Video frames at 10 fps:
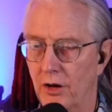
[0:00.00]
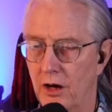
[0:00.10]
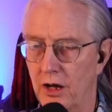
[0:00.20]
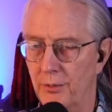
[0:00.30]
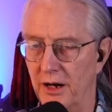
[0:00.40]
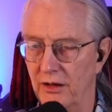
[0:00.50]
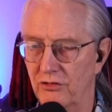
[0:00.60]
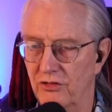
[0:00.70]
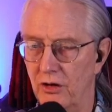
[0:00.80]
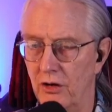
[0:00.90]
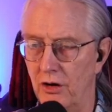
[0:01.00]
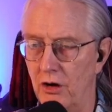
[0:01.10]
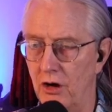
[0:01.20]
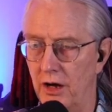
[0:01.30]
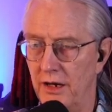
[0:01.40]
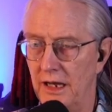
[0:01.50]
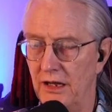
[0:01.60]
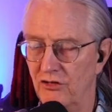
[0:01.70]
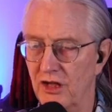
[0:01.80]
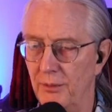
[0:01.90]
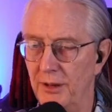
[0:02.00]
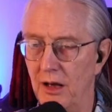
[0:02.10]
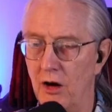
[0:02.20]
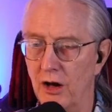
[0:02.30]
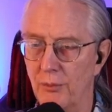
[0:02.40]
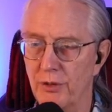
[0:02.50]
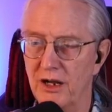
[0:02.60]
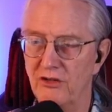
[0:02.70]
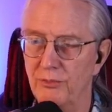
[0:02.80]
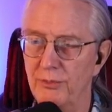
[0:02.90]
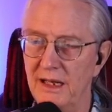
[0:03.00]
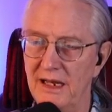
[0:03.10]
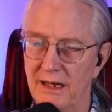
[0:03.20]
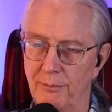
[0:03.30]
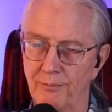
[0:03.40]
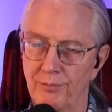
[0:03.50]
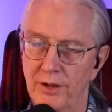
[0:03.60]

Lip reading: Auto brakes are on. It's going to be auto brakes medium.